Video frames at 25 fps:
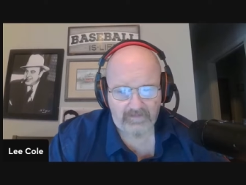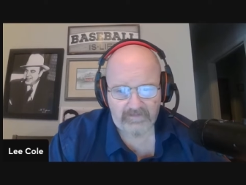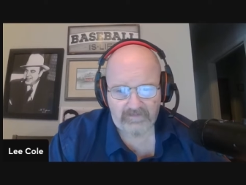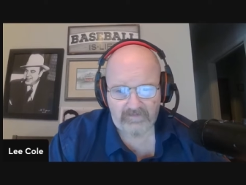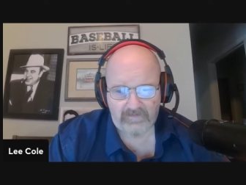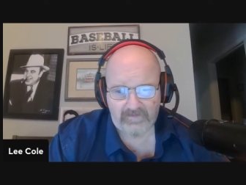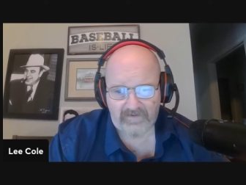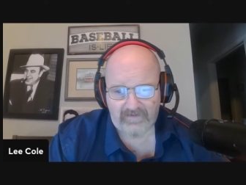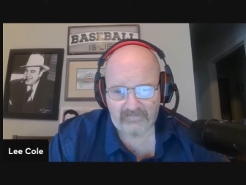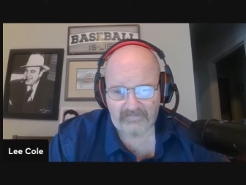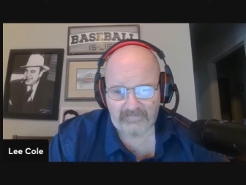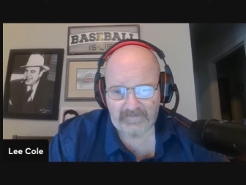
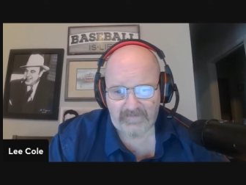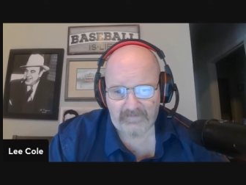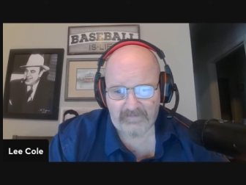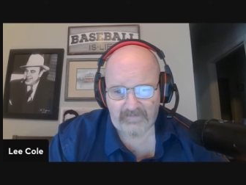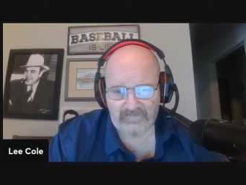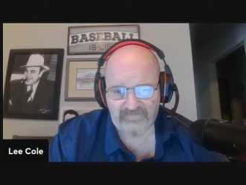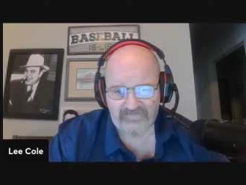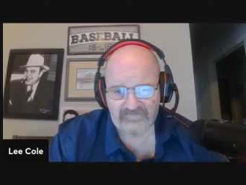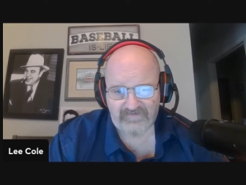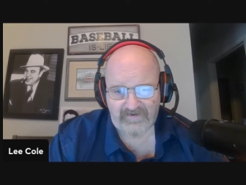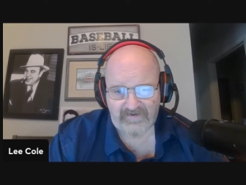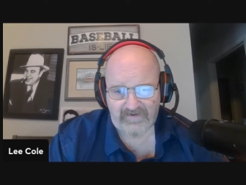You'll have
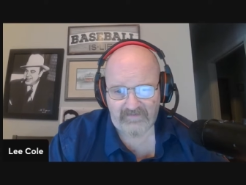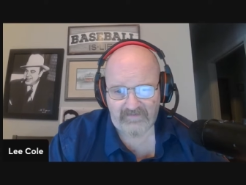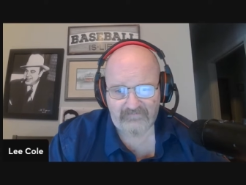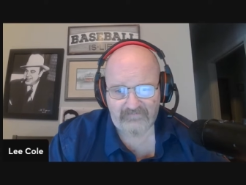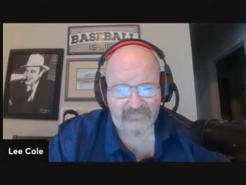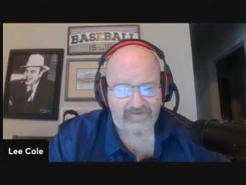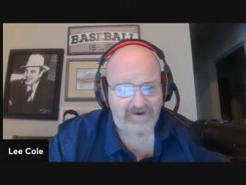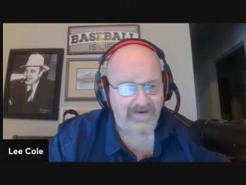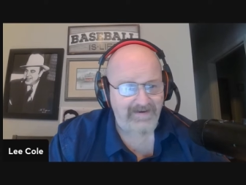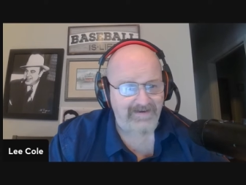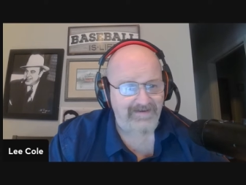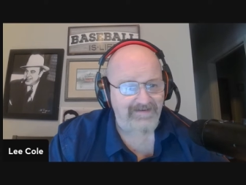people say
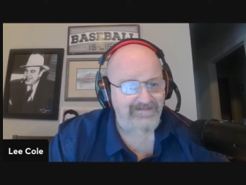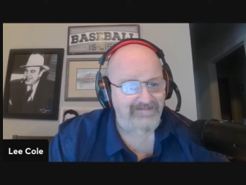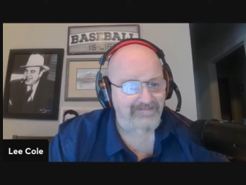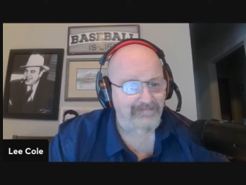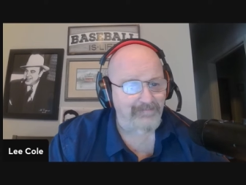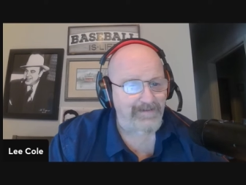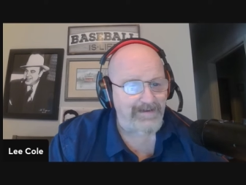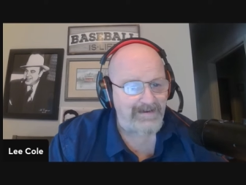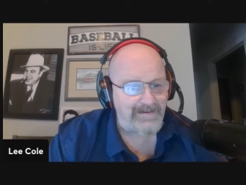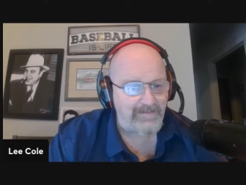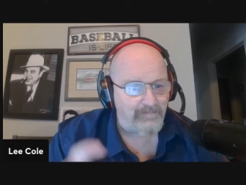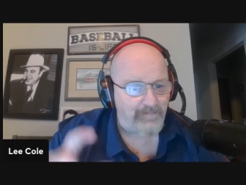Frankie's
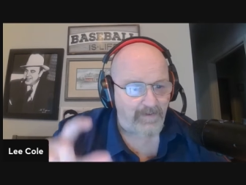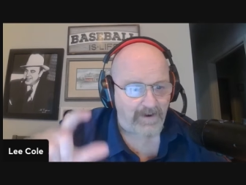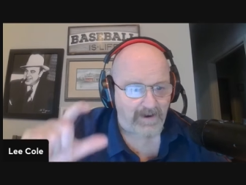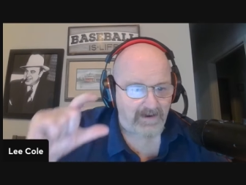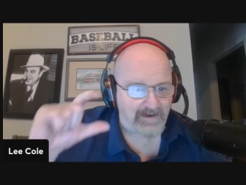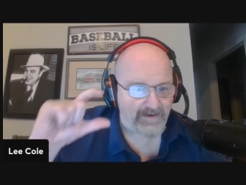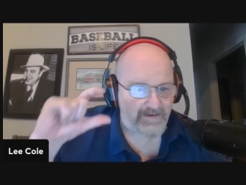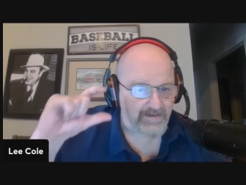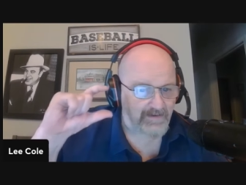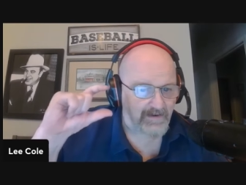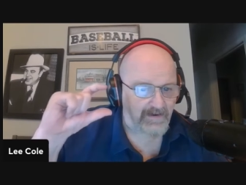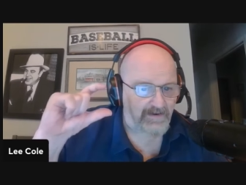mini
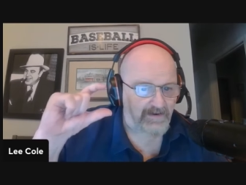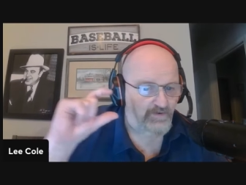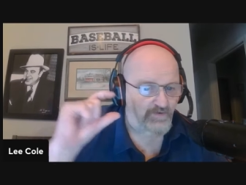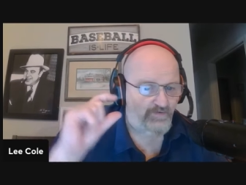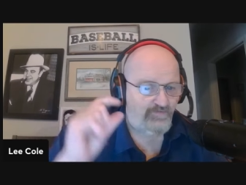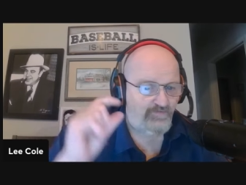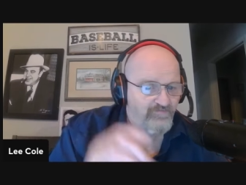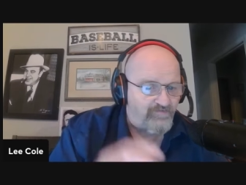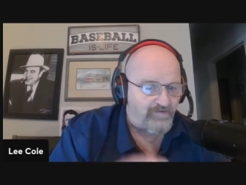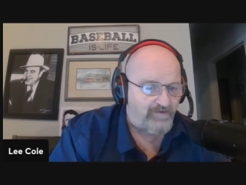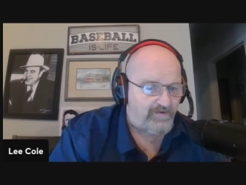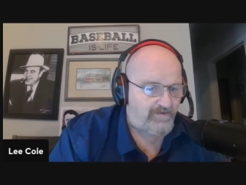bike and they
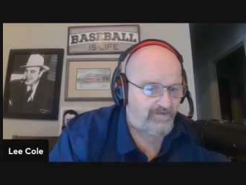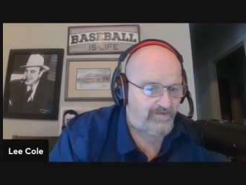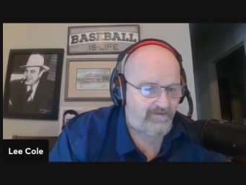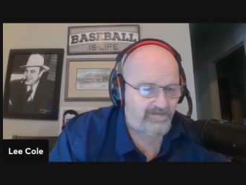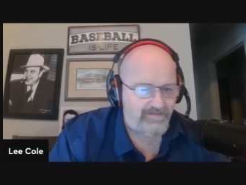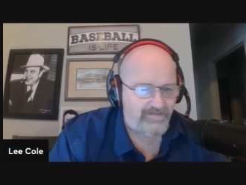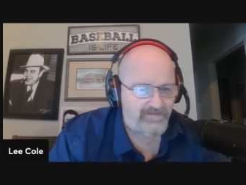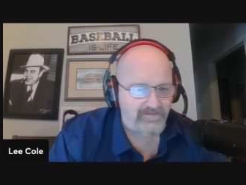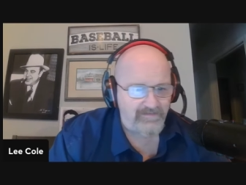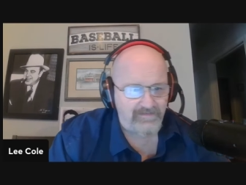use it.